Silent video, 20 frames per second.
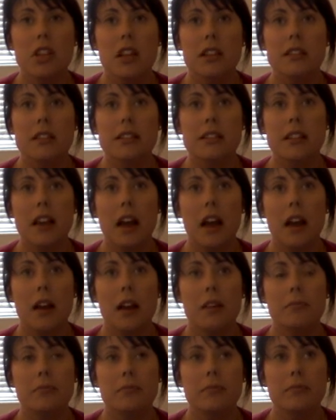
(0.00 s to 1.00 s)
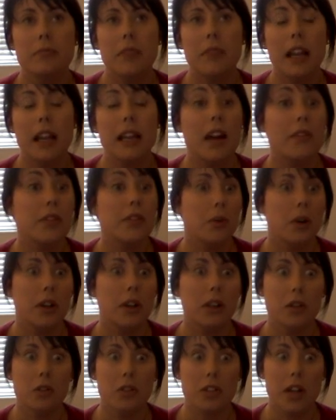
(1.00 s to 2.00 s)
just, I never
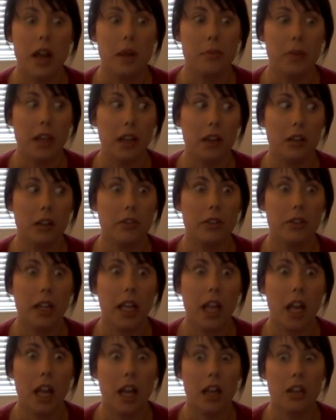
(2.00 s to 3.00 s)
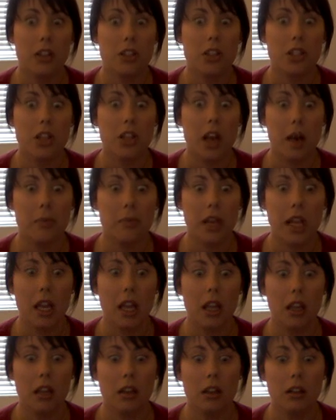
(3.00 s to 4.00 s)
wanted to go shopping. Forget
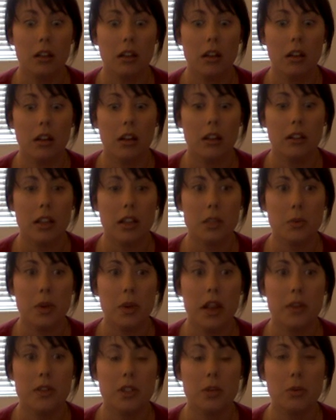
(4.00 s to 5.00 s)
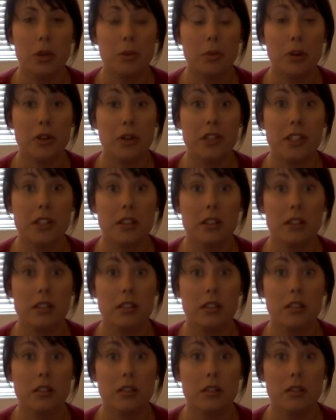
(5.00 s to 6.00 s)
shopping. That's why I have so many purses.
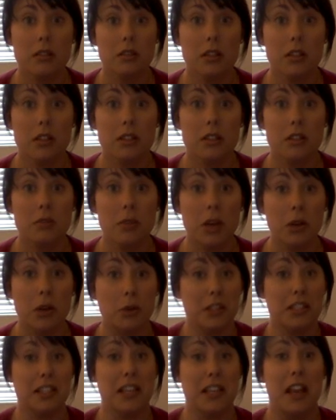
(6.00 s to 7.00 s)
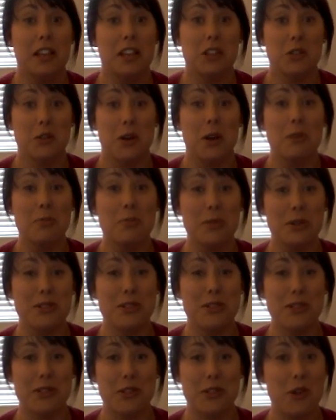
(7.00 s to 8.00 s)
Because my size
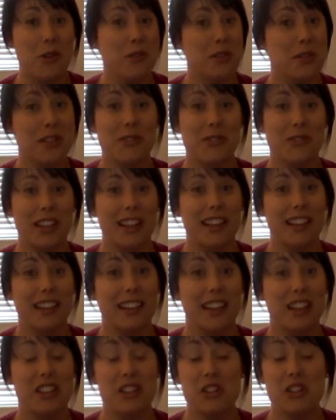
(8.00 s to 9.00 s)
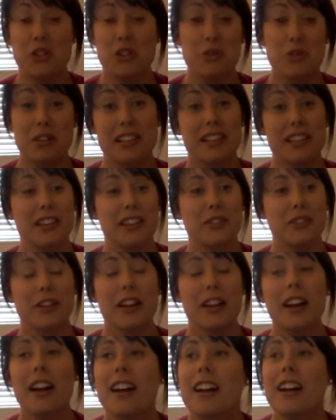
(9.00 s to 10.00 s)
purses always fit and they're always
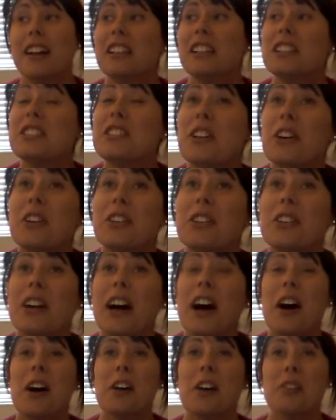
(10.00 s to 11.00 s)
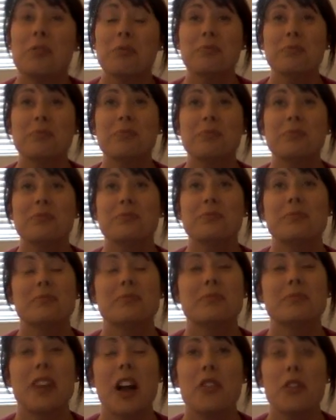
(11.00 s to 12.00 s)
cute. So, I
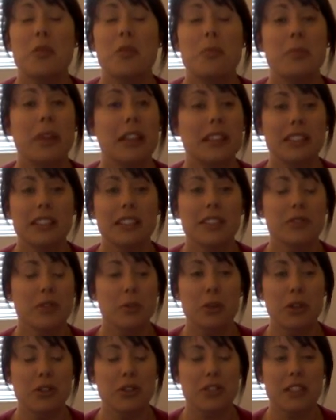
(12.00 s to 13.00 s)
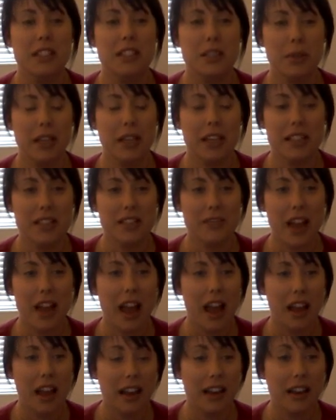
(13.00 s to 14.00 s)
have a million different purses because of
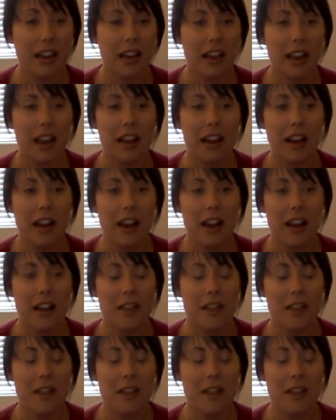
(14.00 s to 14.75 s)
that. And